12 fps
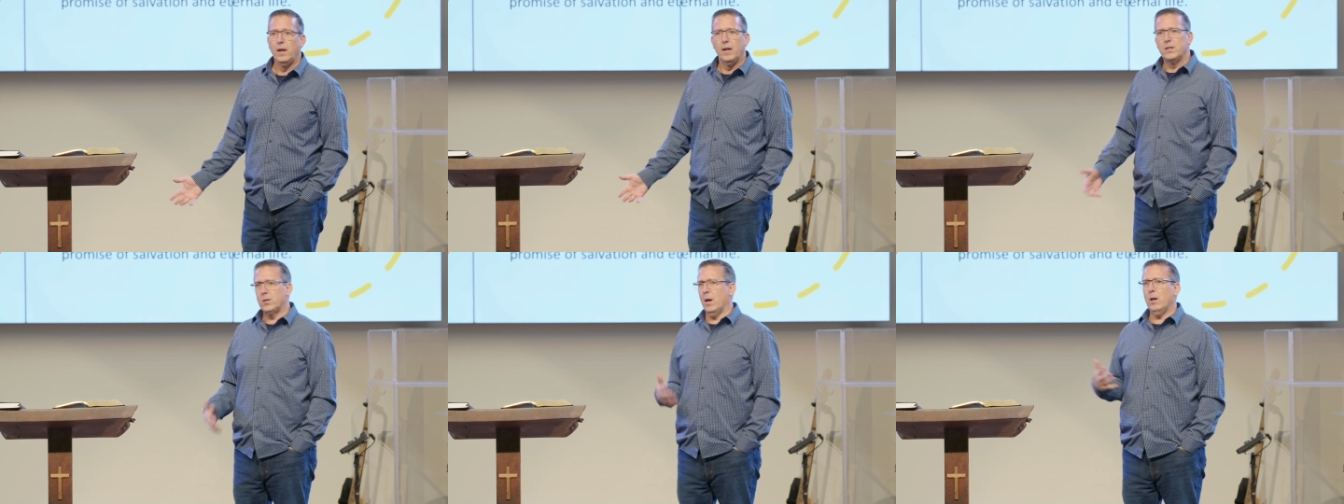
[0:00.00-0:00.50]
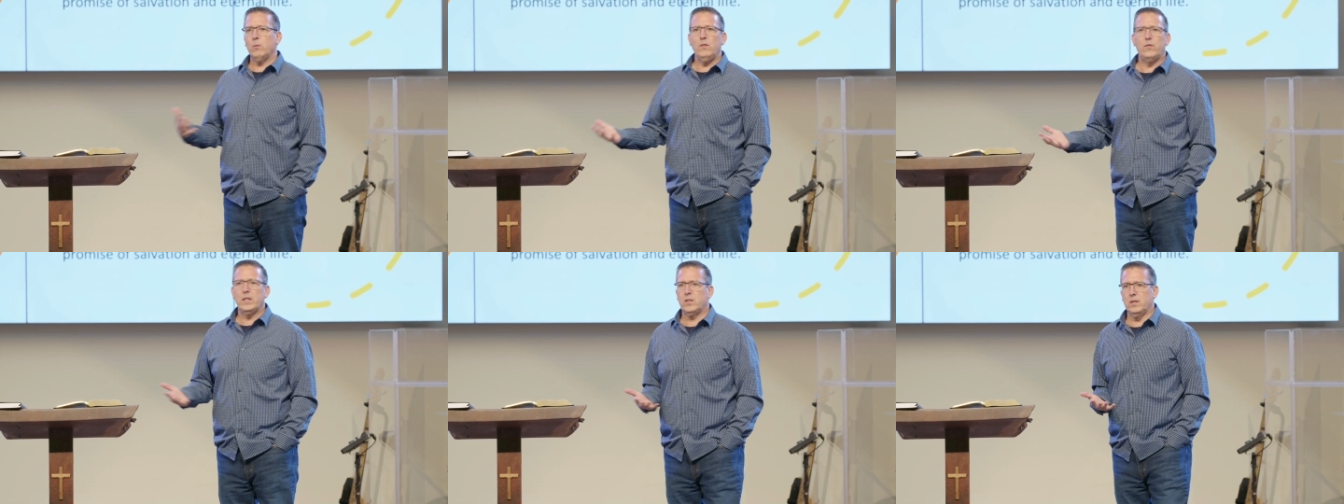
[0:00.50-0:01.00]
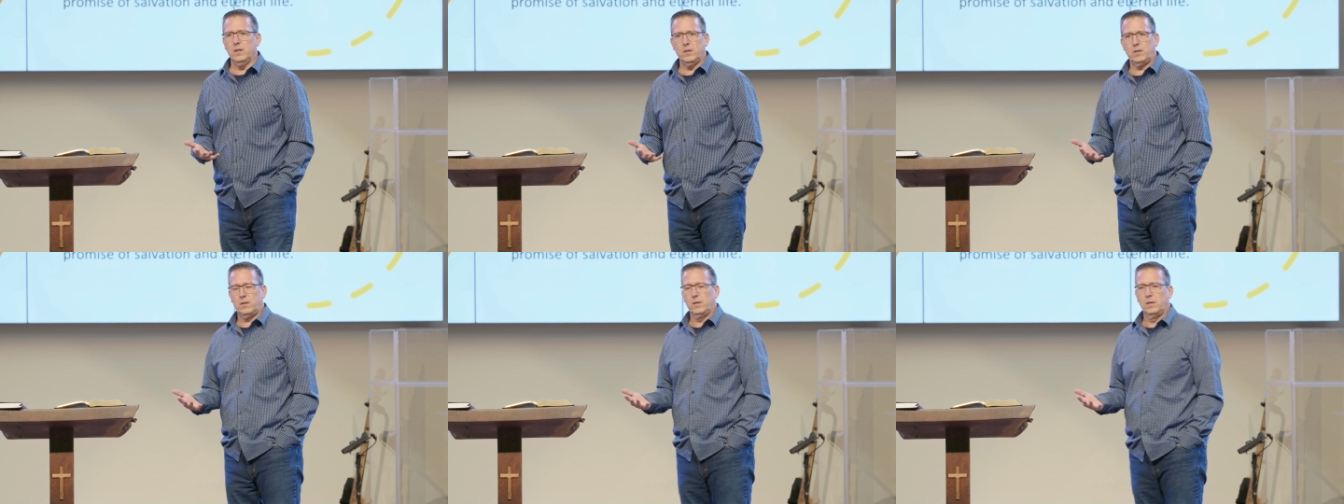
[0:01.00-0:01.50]
So, how do we fix
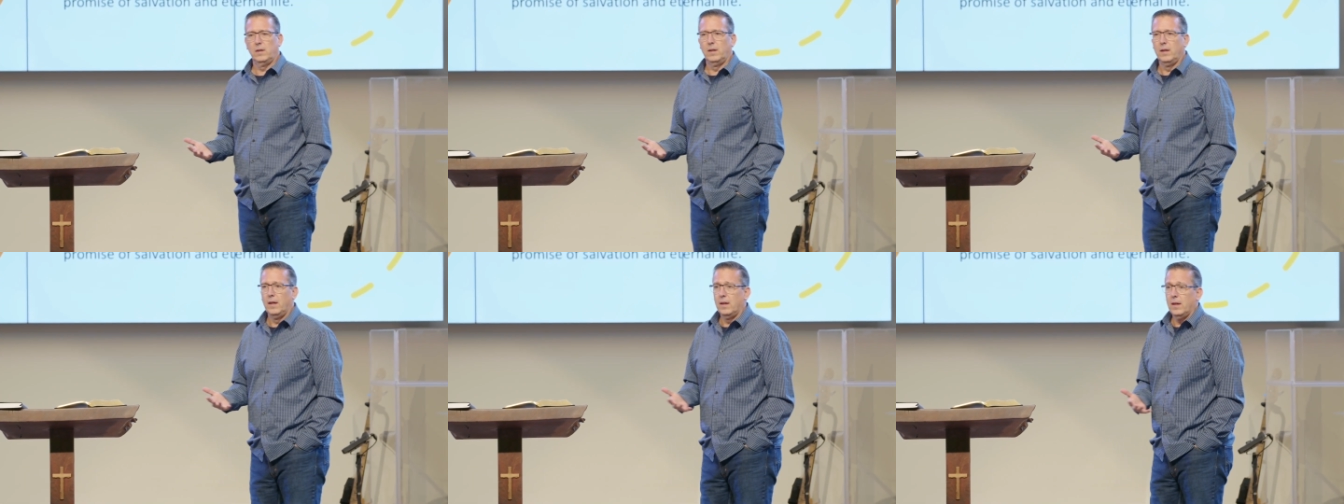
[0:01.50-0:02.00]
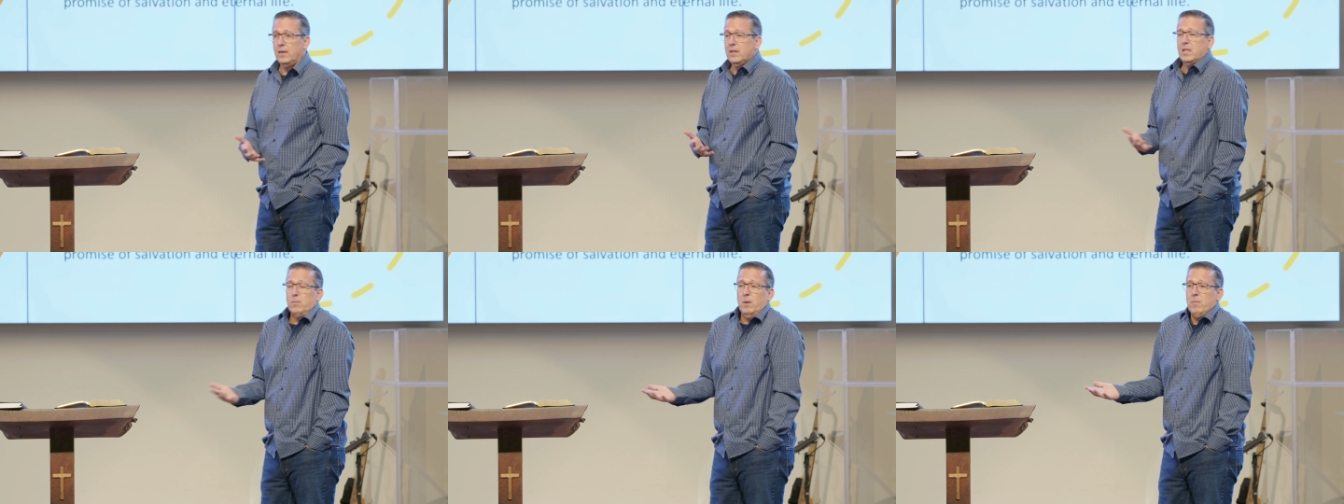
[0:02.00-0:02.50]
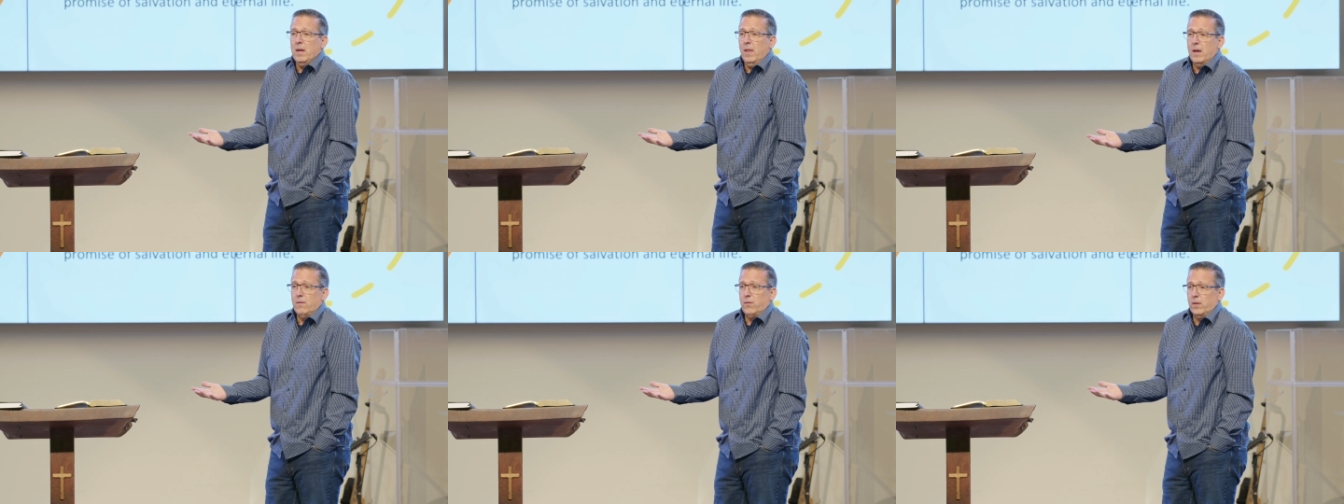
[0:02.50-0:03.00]
this? This has been my
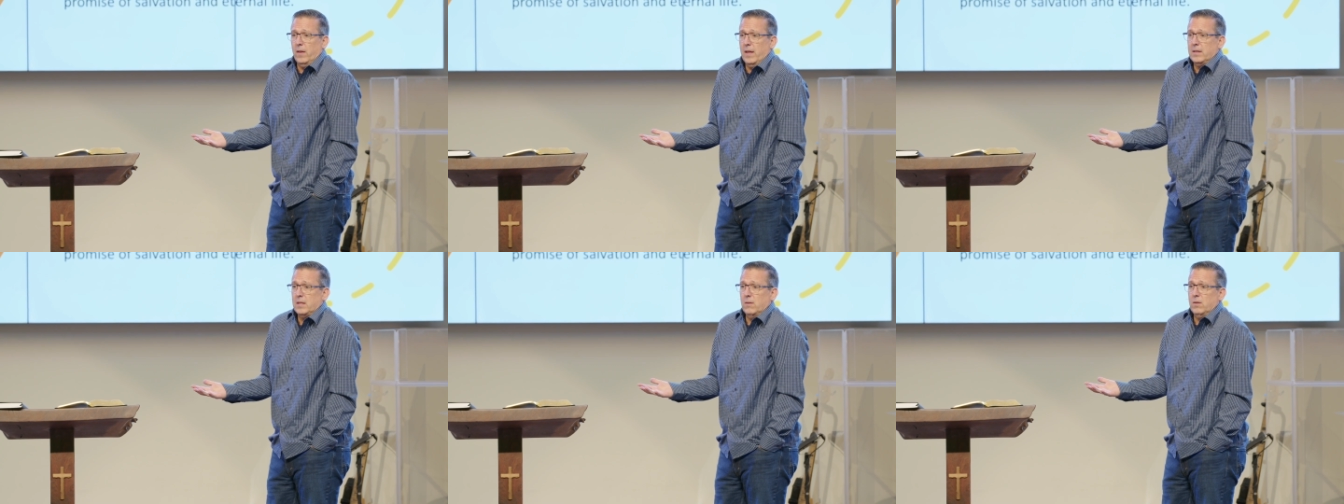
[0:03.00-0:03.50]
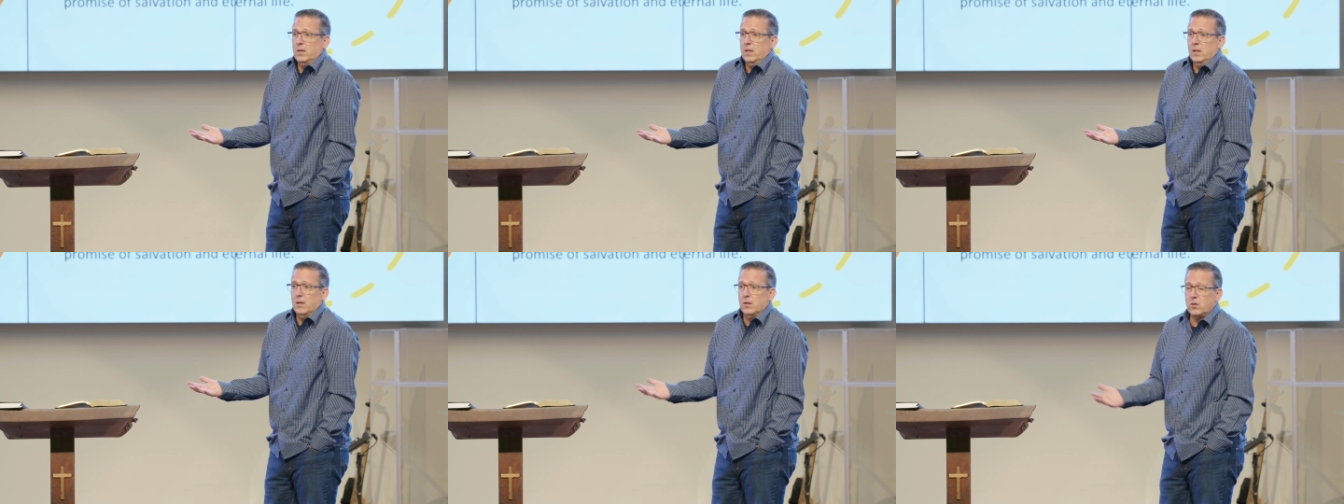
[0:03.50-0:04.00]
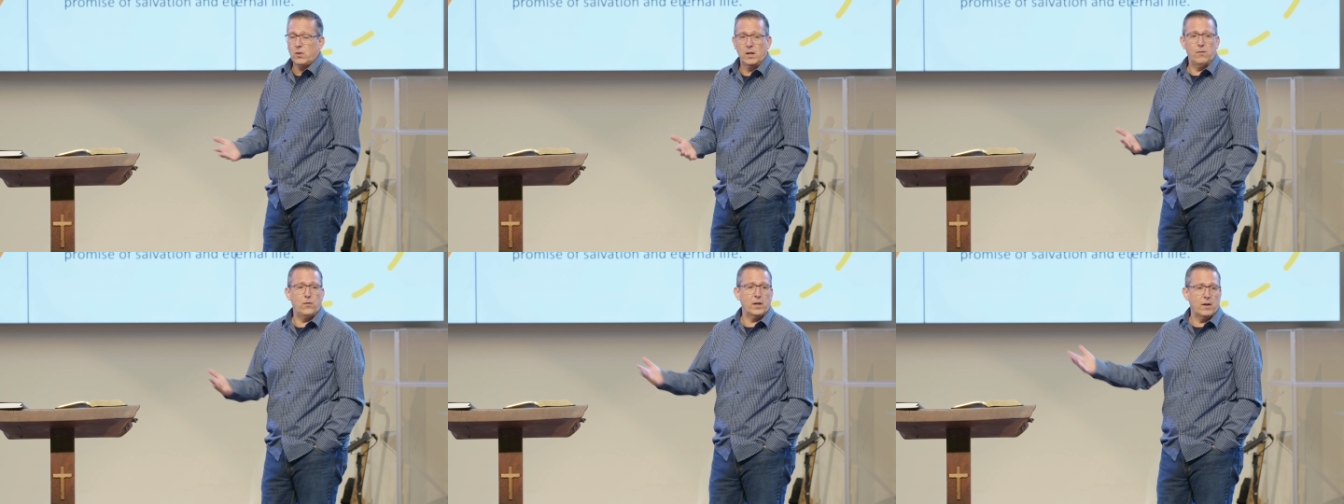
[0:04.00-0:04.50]
life for the last 17 years, trying to
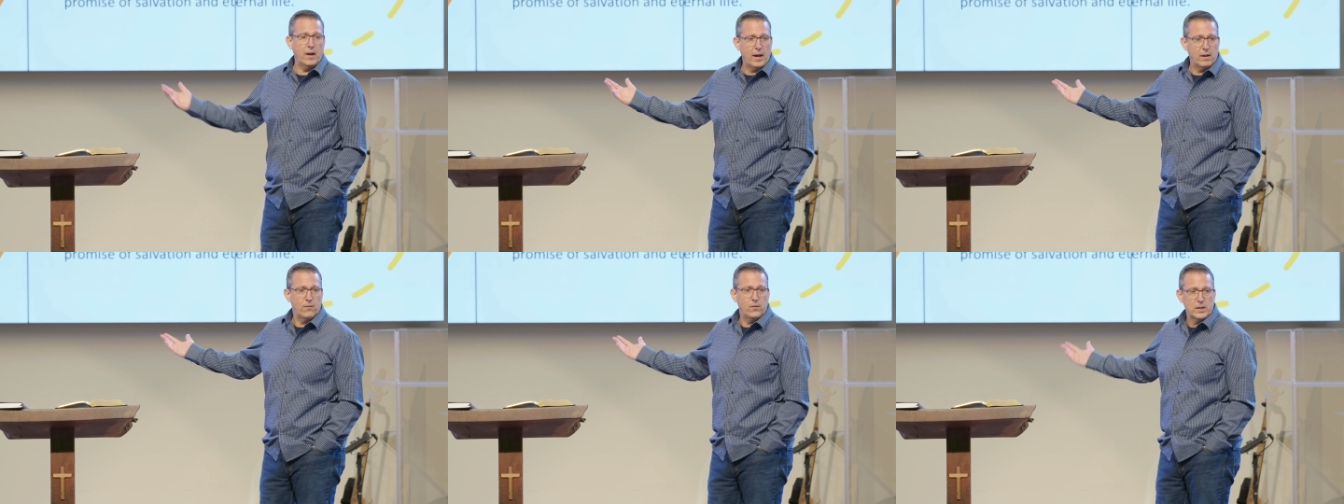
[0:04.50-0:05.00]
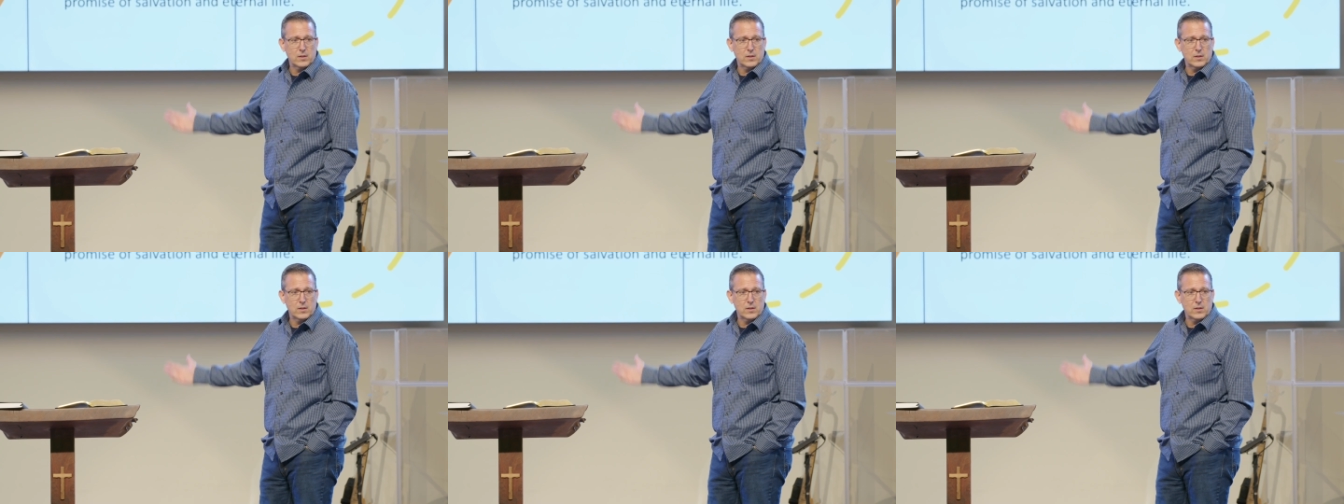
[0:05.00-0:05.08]
figure out how to fix